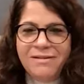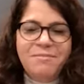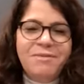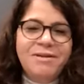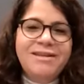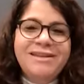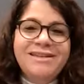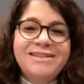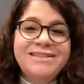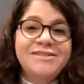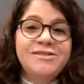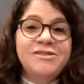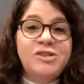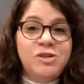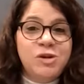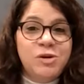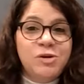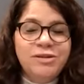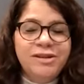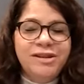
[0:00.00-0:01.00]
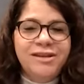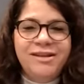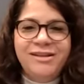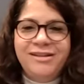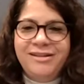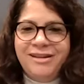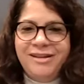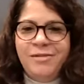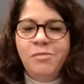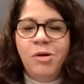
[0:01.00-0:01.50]
but doesn't show
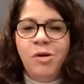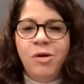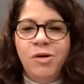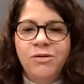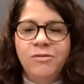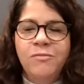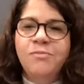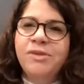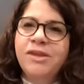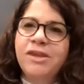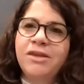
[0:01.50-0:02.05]
the model.